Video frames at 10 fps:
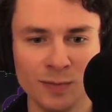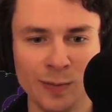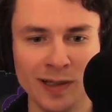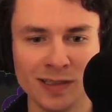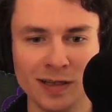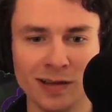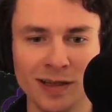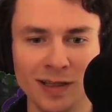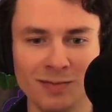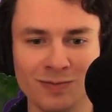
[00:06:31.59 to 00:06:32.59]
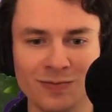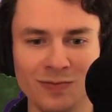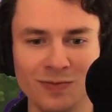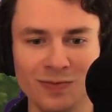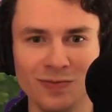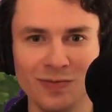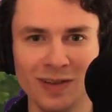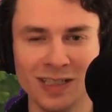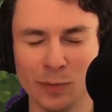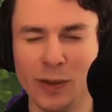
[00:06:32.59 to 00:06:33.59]
basically
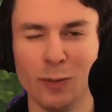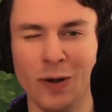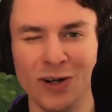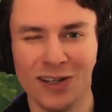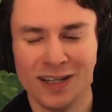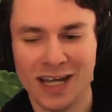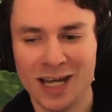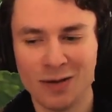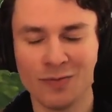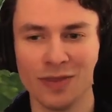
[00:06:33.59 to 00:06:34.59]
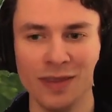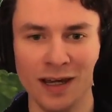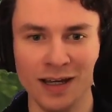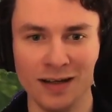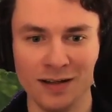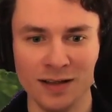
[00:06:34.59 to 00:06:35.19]
is a big part of the game that